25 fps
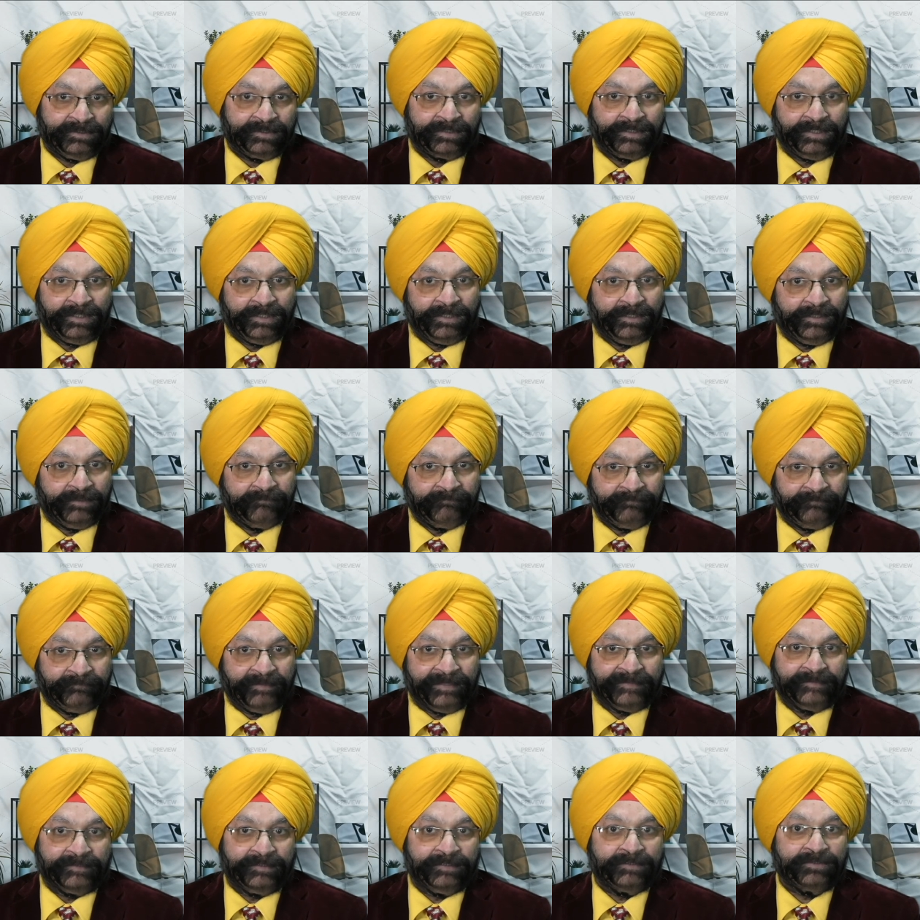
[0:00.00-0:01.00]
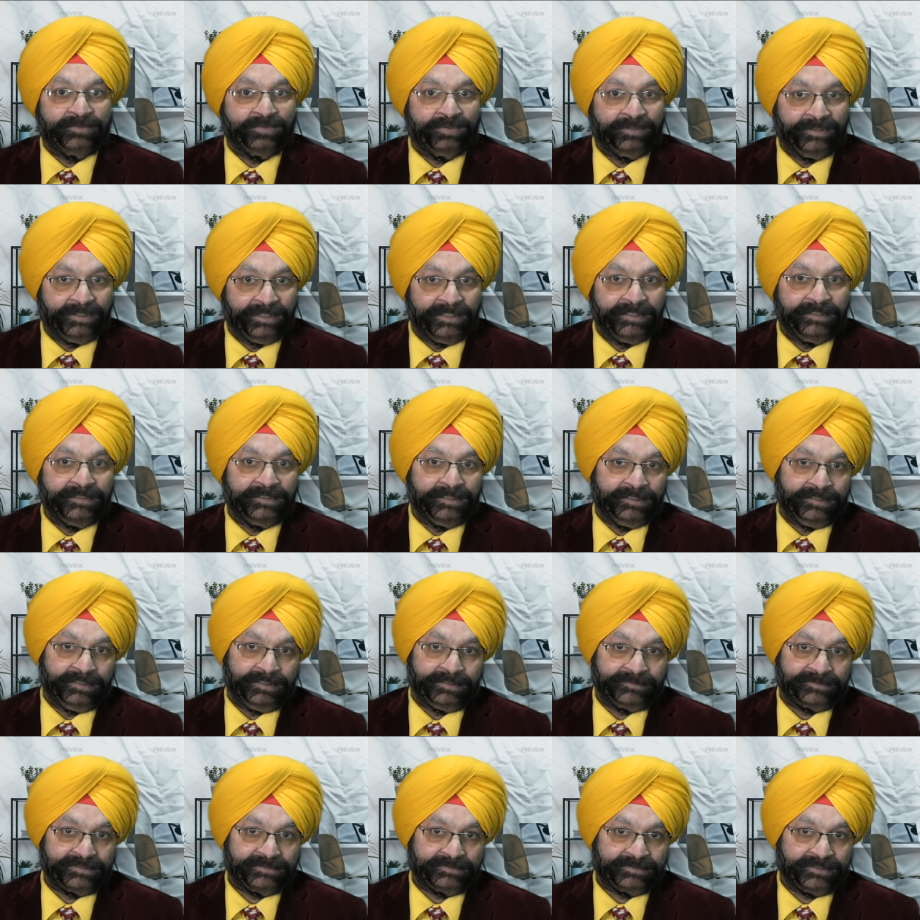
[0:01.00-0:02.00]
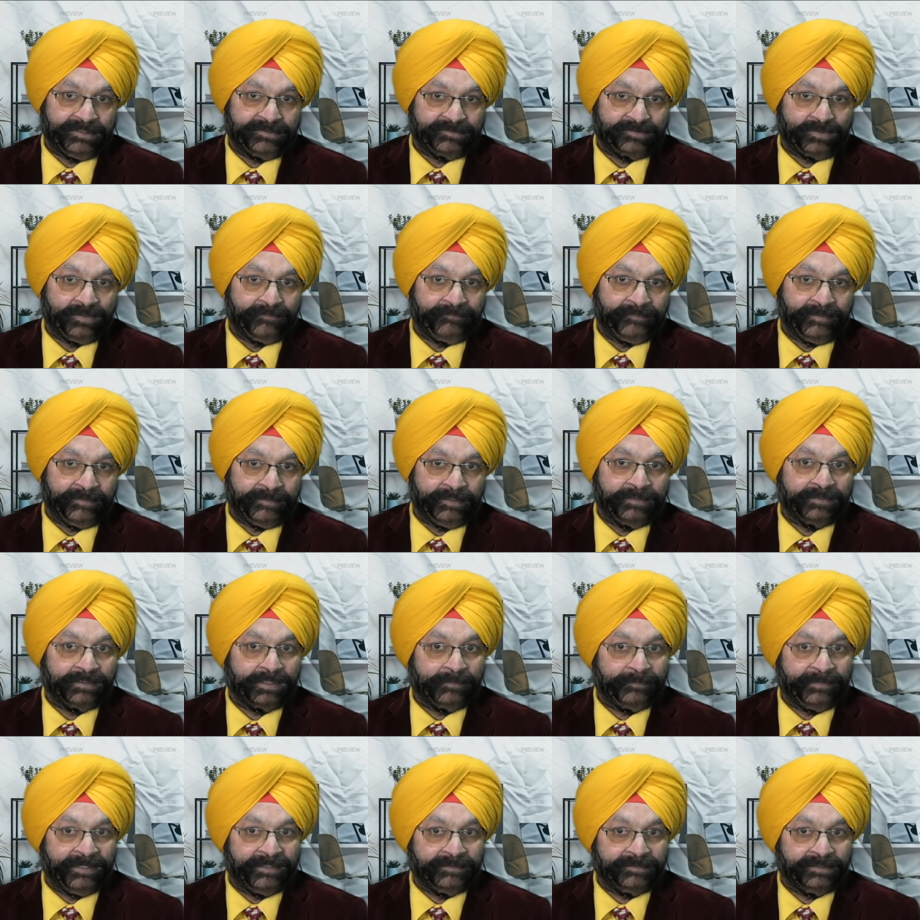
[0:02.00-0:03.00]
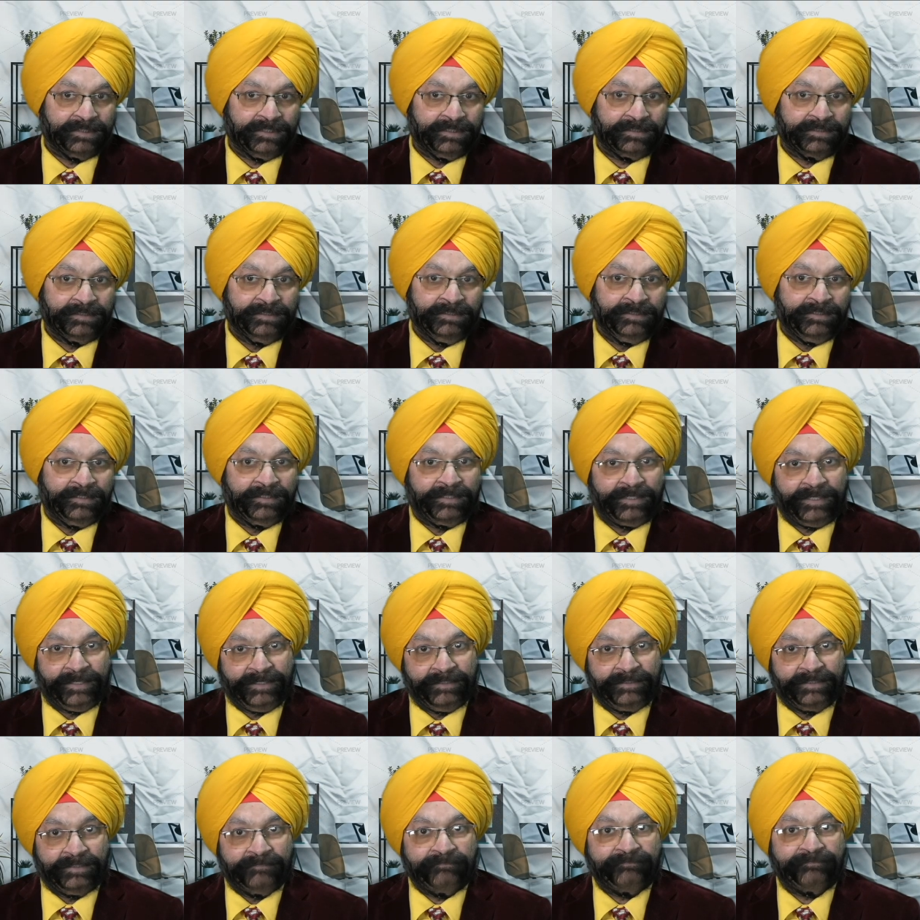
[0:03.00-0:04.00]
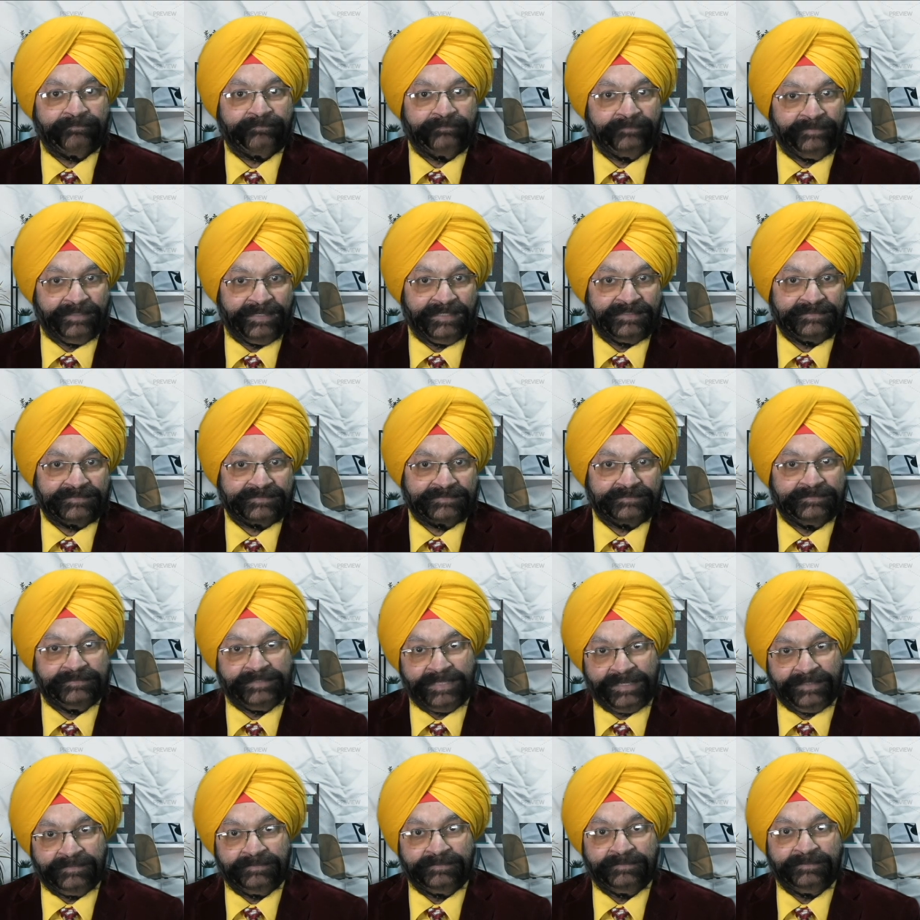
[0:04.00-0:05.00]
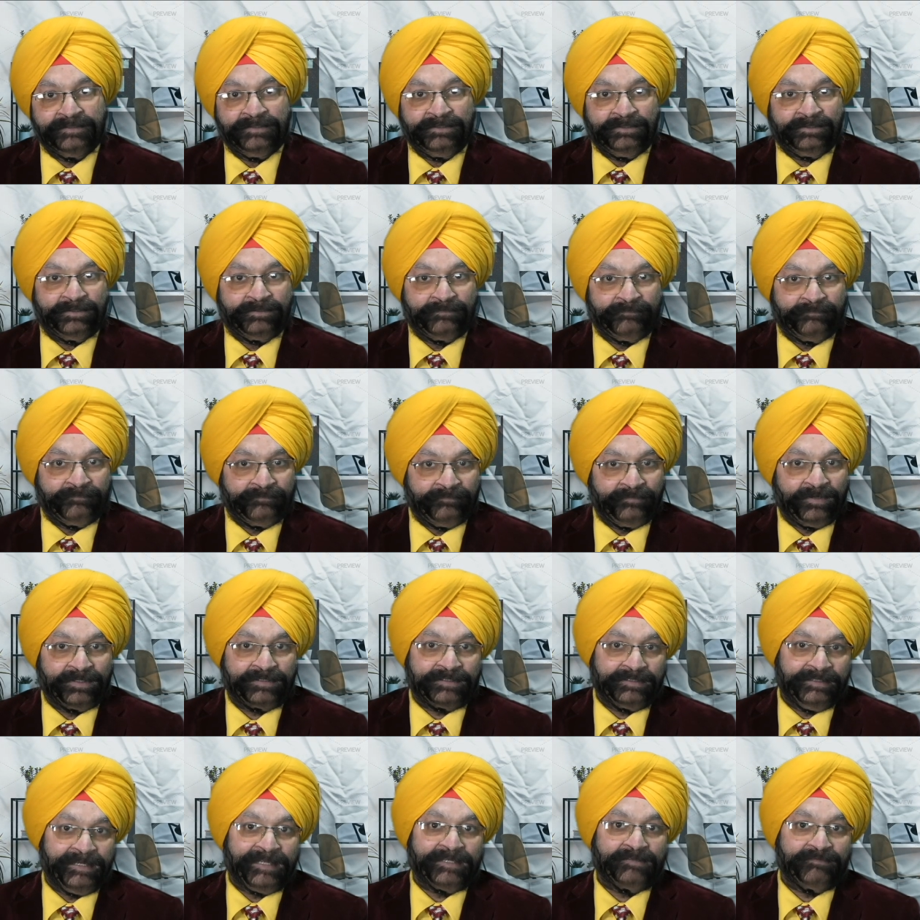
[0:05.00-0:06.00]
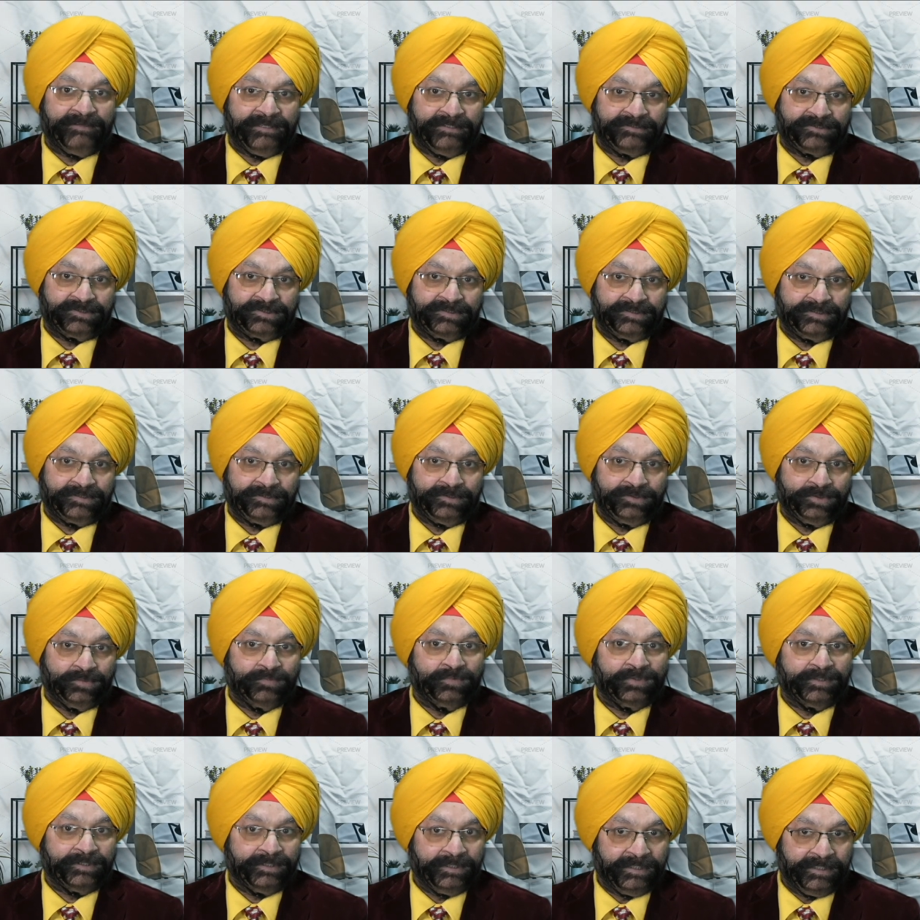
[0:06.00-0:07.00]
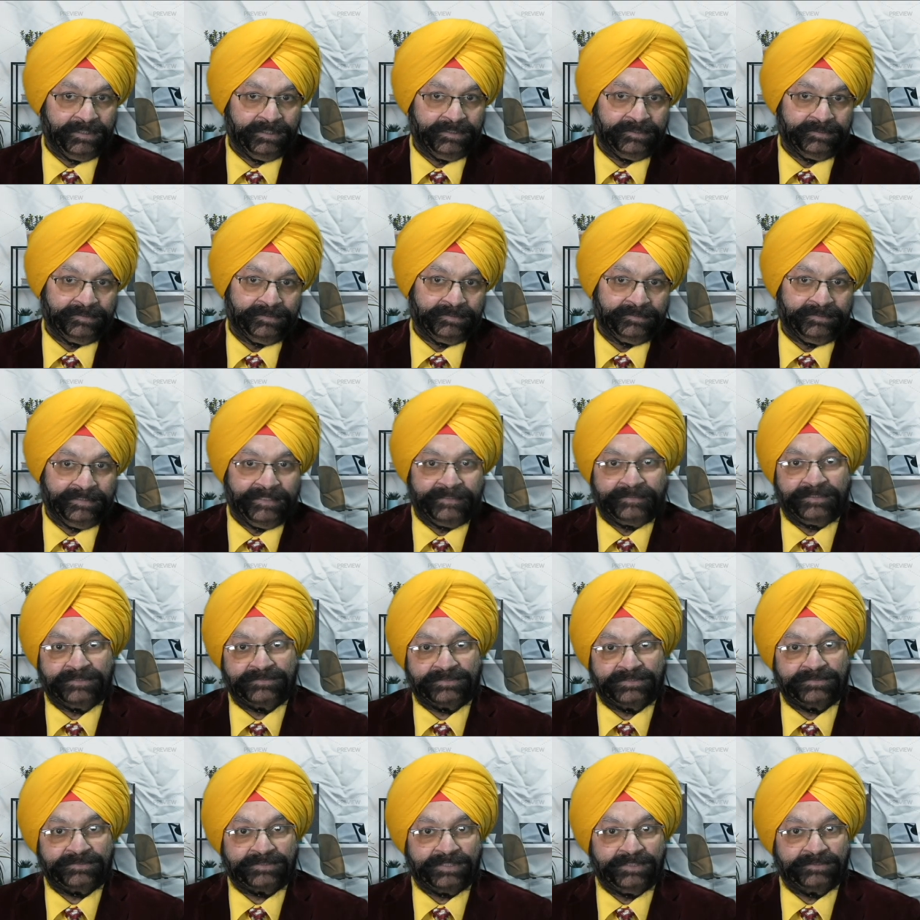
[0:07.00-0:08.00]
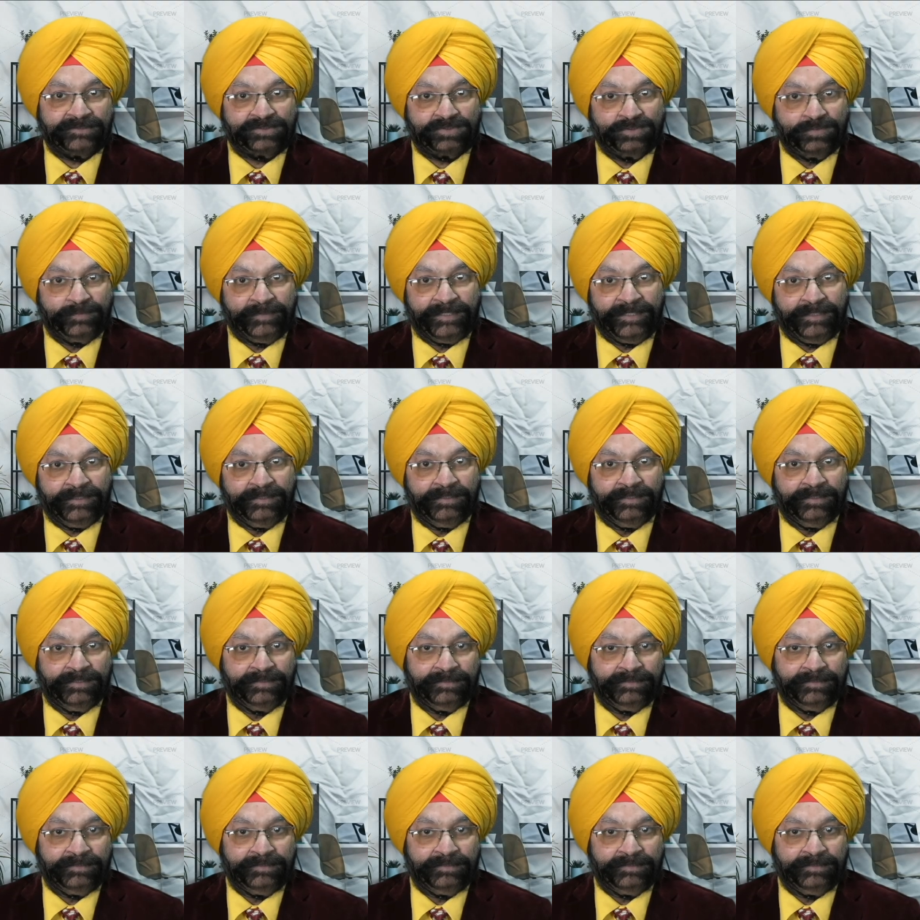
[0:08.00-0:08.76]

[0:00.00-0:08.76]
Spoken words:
whether you need assistance of an interpreter, and if yes, then what language you would need that assistance to be in.